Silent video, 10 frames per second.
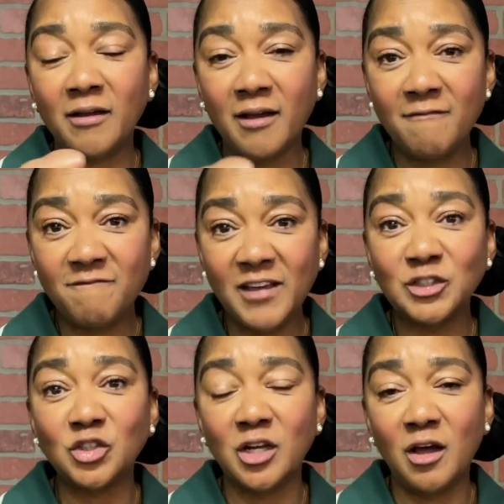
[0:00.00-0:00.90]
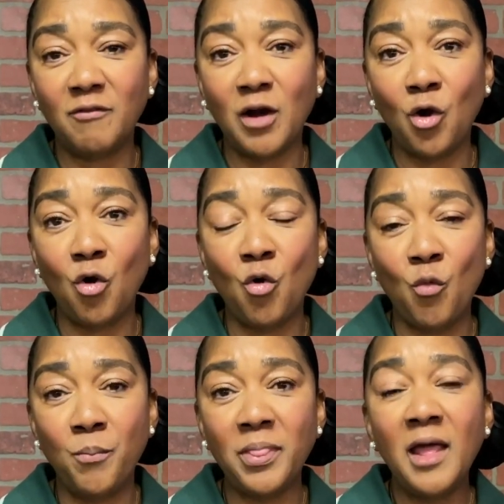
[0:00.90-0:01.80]
confession of our
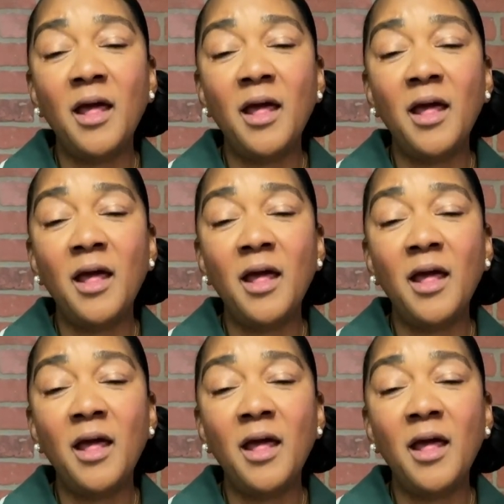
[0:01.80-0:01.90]
hope,